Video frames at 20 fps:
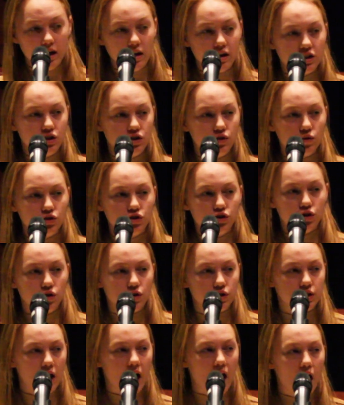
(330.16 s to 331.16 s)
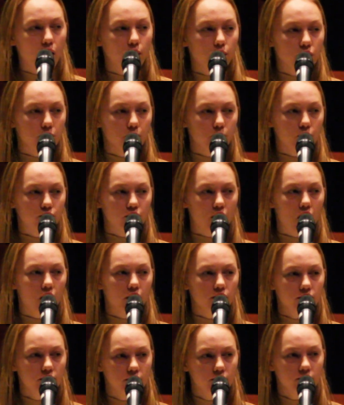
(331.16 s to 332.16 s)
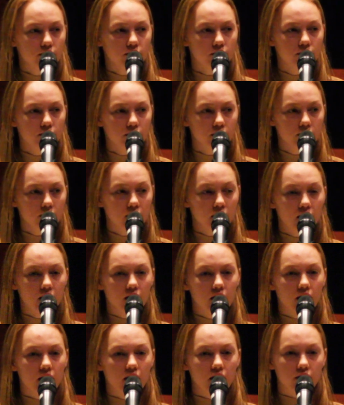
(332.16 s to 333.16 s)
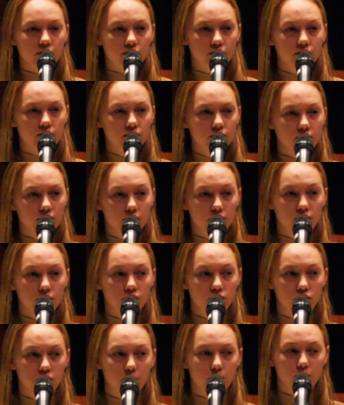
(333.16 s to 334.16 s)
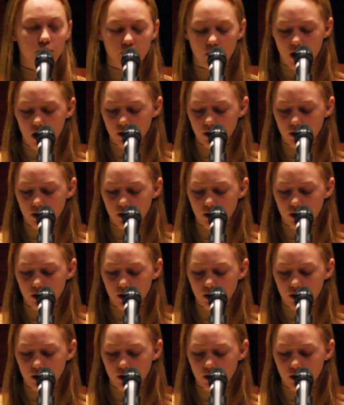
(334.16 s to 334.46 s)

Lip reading: It is your choice how you move on. If you move